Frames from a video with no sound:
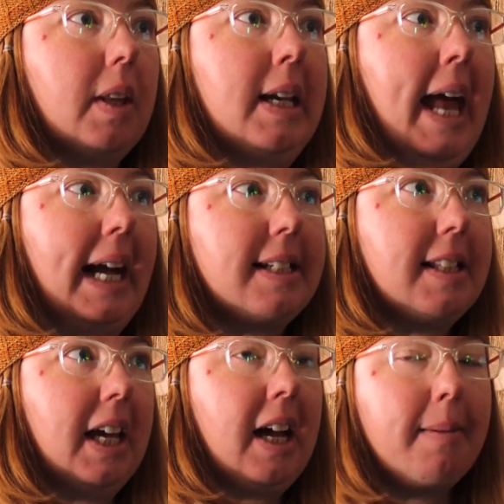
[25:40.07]
Next
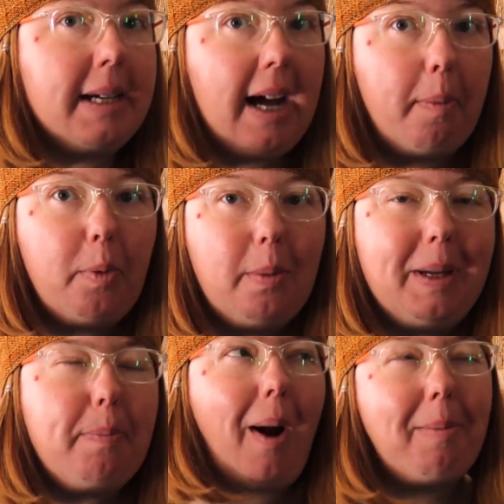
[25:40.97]
thing coming up will
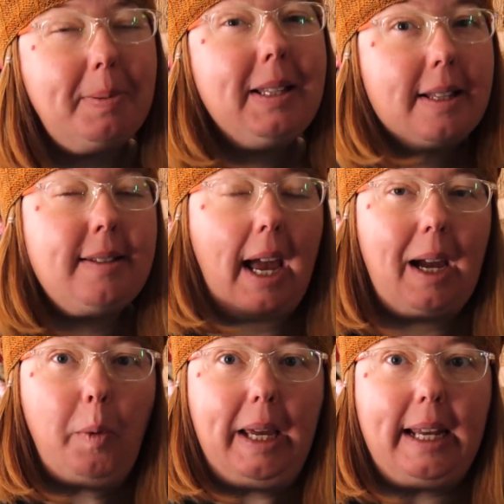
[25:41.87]
be probably the
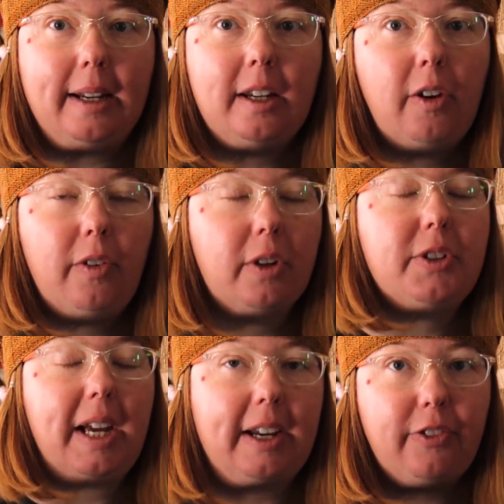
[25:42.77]
second weekend of
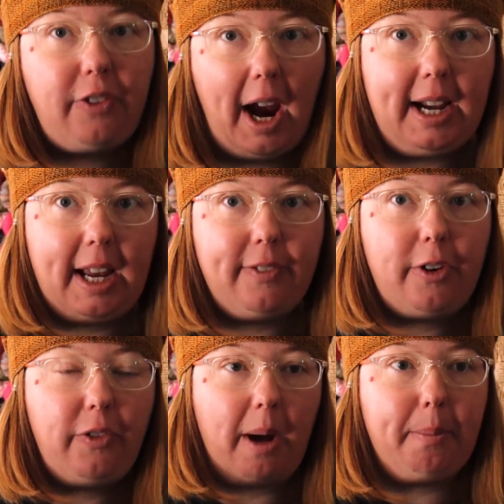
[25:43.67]
second Friday of
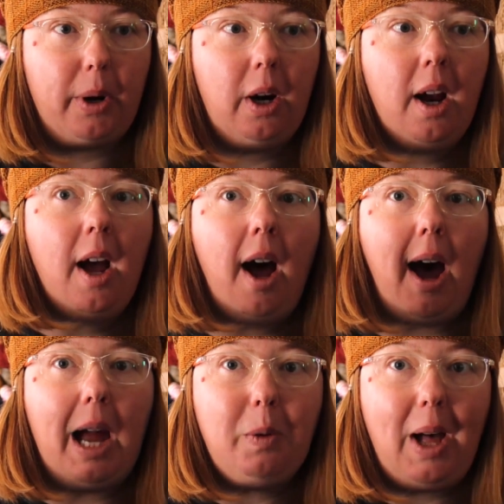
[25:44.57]
November.
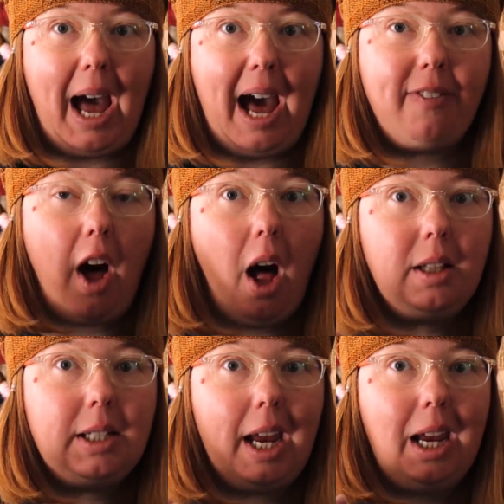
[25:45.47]
I will have
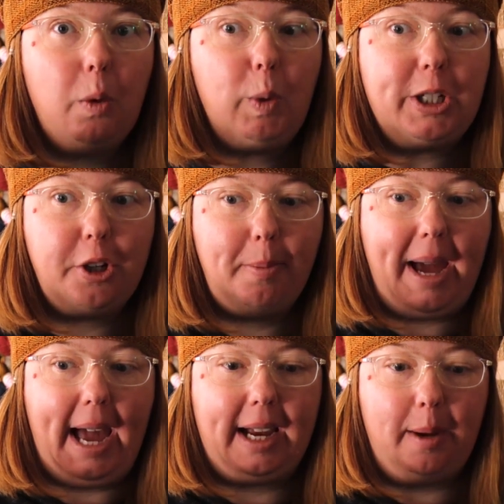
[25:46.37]
holiday and winter
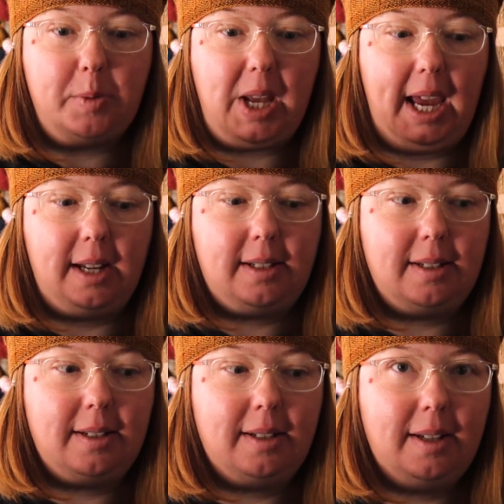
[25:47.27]
bag
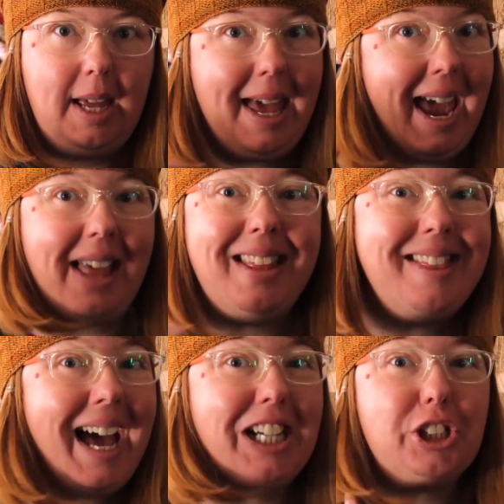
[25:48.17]
update. And
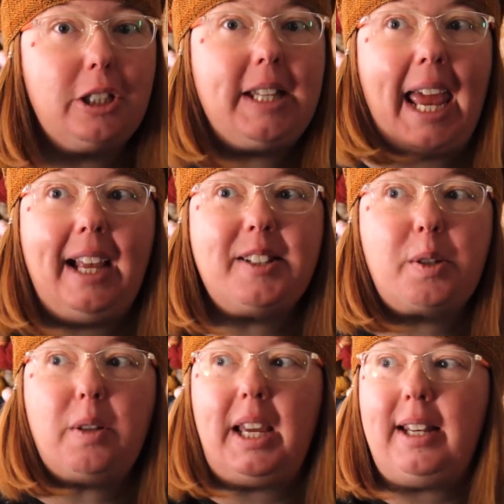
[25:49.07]
then that should take us
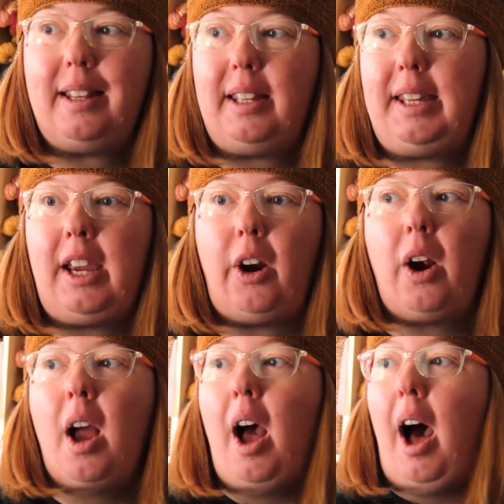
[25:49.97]
through the end of the year.